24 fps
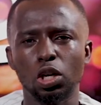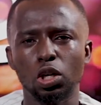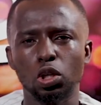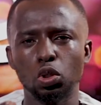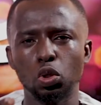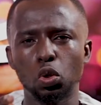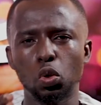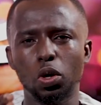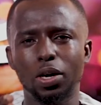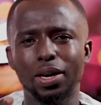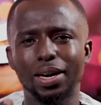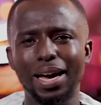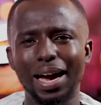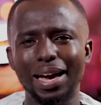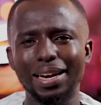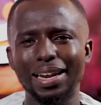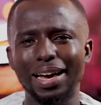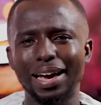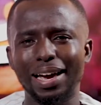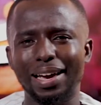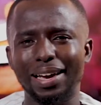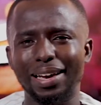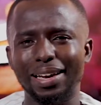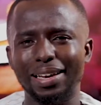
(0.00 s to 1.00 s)
You get
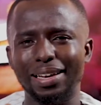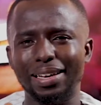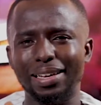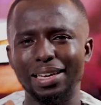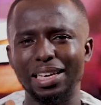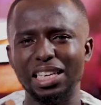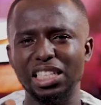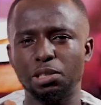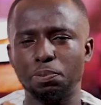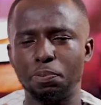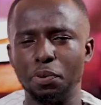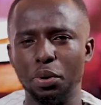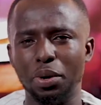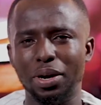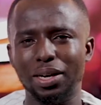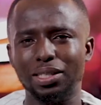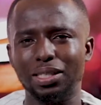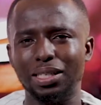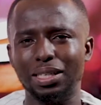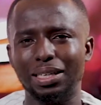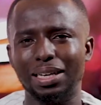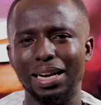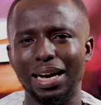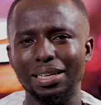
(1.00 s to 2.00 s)
the
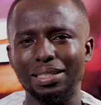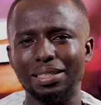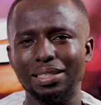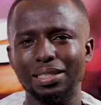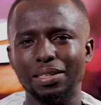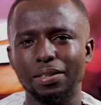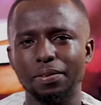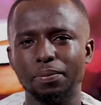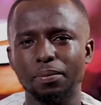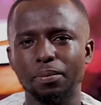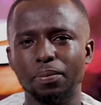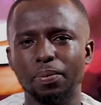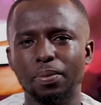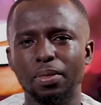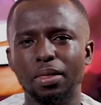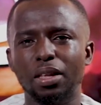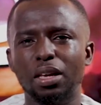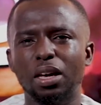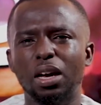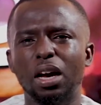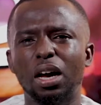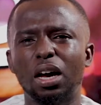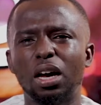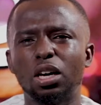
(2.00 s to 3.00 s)
inspiration that
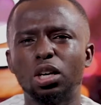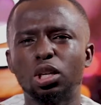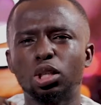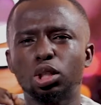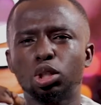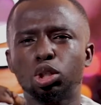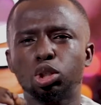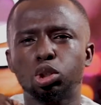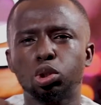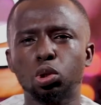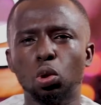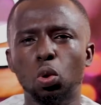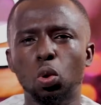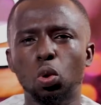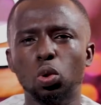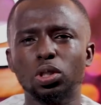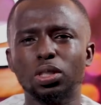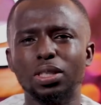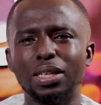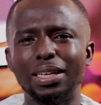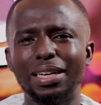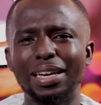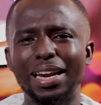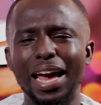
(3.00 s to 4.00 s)

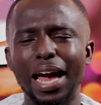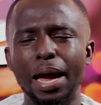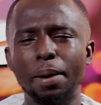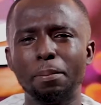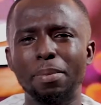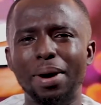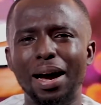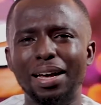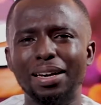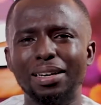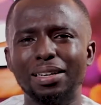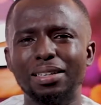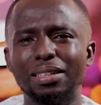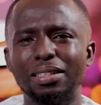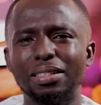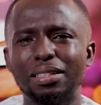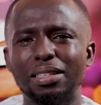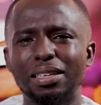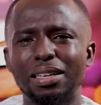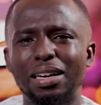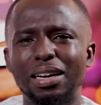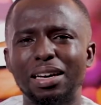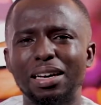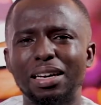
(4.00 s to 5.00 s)
should Naaman
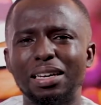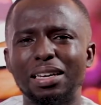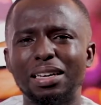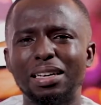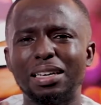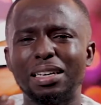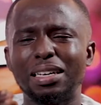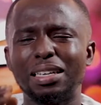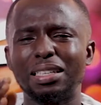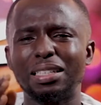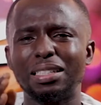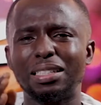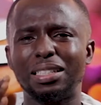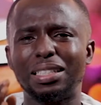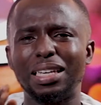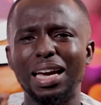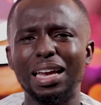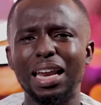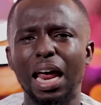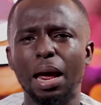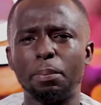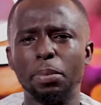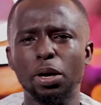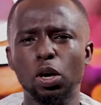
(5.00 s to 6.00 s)

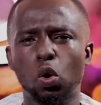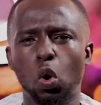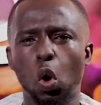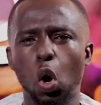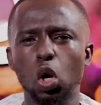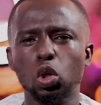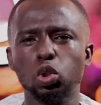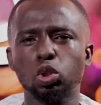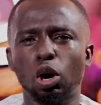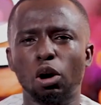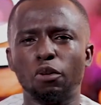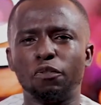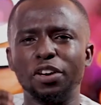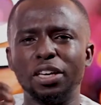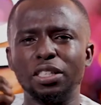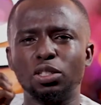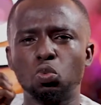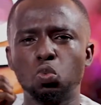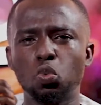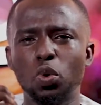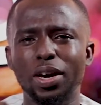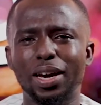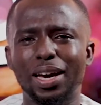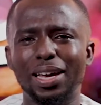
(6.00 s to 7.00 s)
say that because of
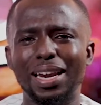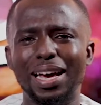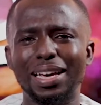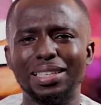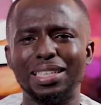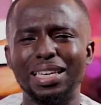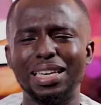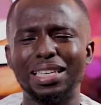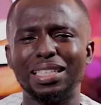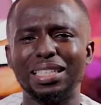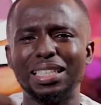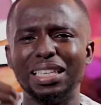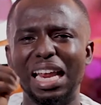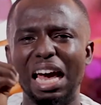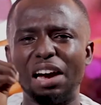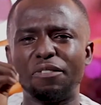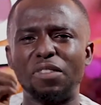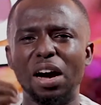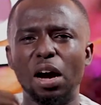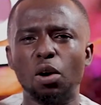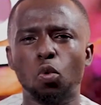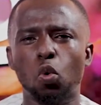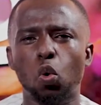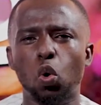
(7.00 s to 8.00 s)
his weakness, he's
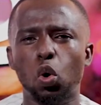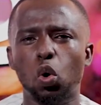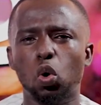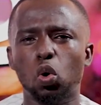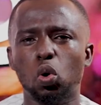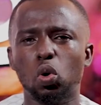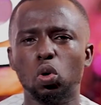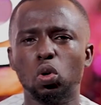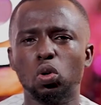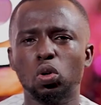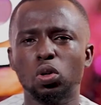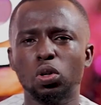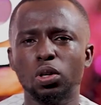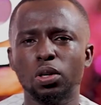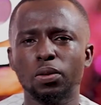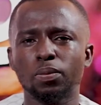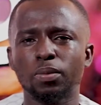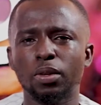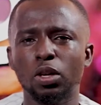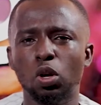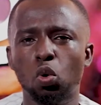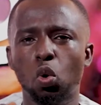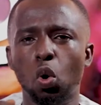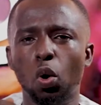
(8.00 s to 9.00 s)
never
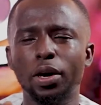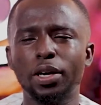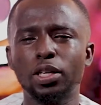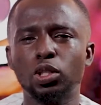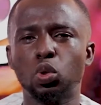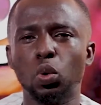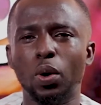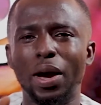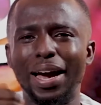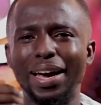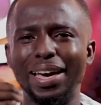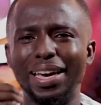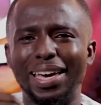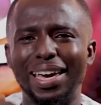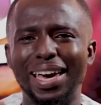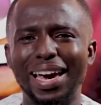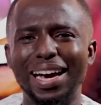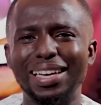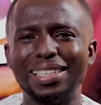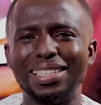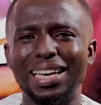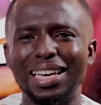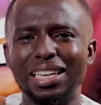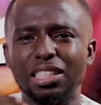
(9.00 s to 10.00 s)
going to
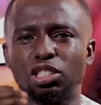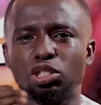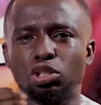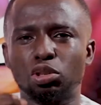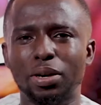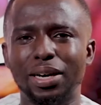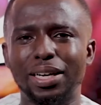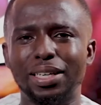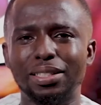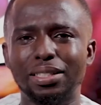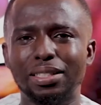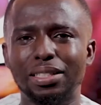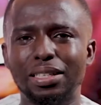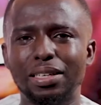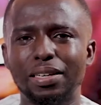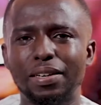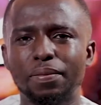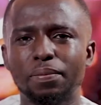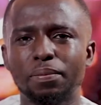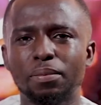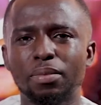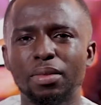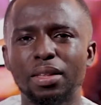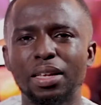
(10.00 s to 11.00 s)
engage his strength,
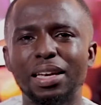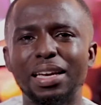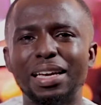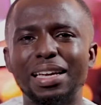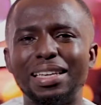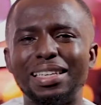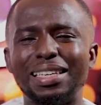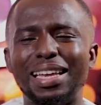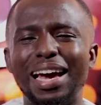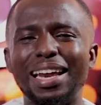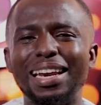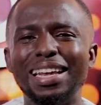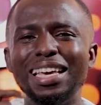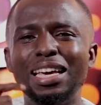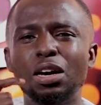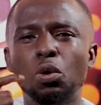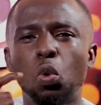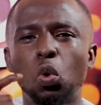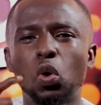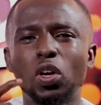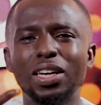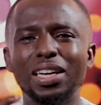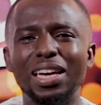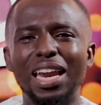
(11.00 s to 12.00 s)
then he
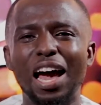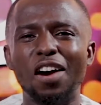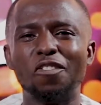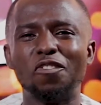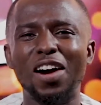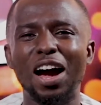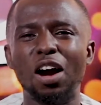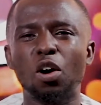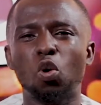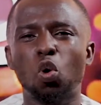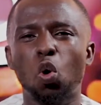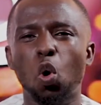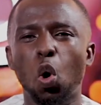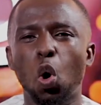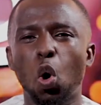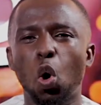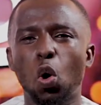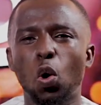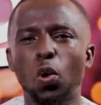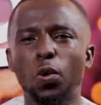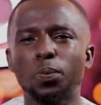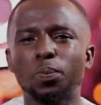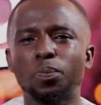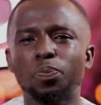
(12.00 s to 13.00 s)
will never
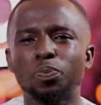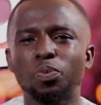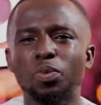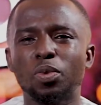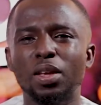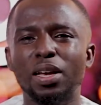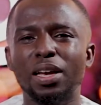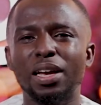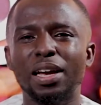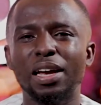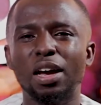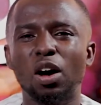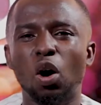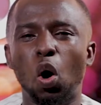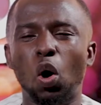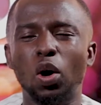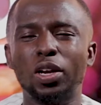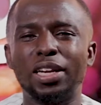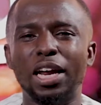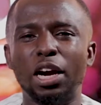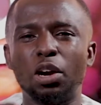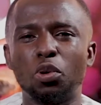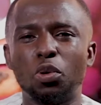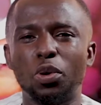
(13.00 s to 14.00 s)
go
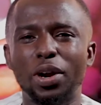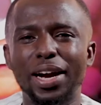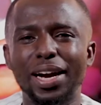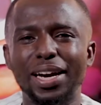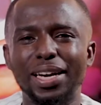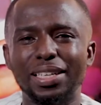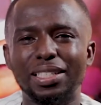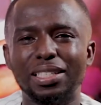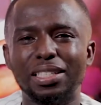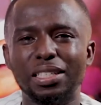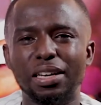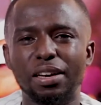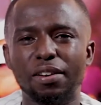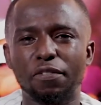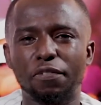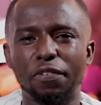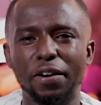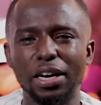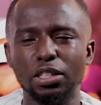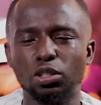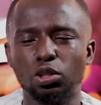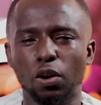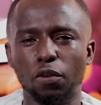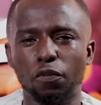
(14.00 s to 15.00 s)
on the raid,
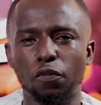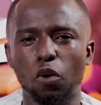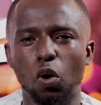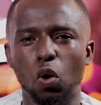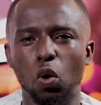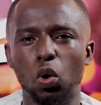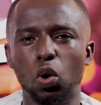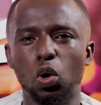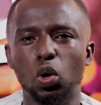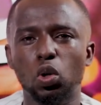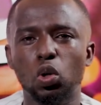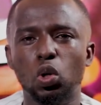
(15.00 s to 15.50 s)
first of all,